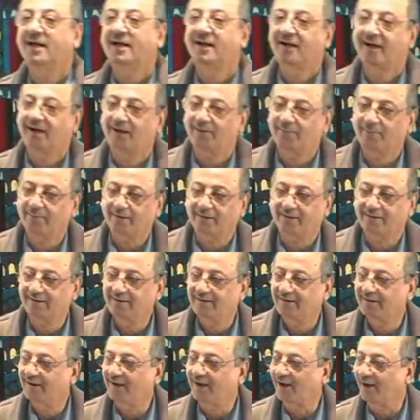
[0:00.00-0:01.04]
khabar.
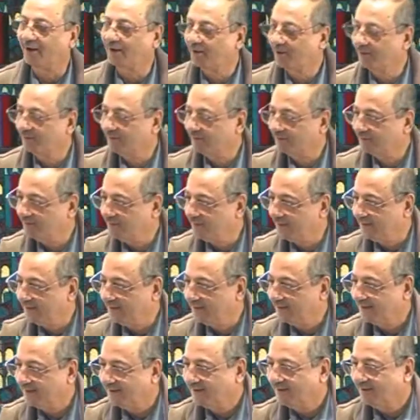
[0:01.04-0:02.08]
Are you with me?
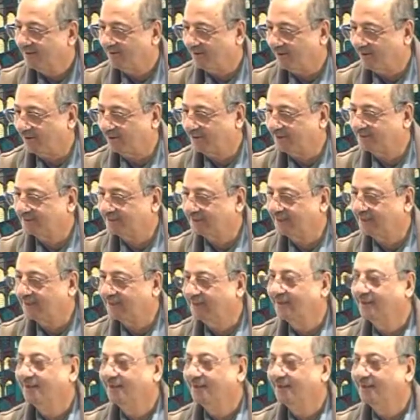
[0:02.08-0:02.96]
What is it?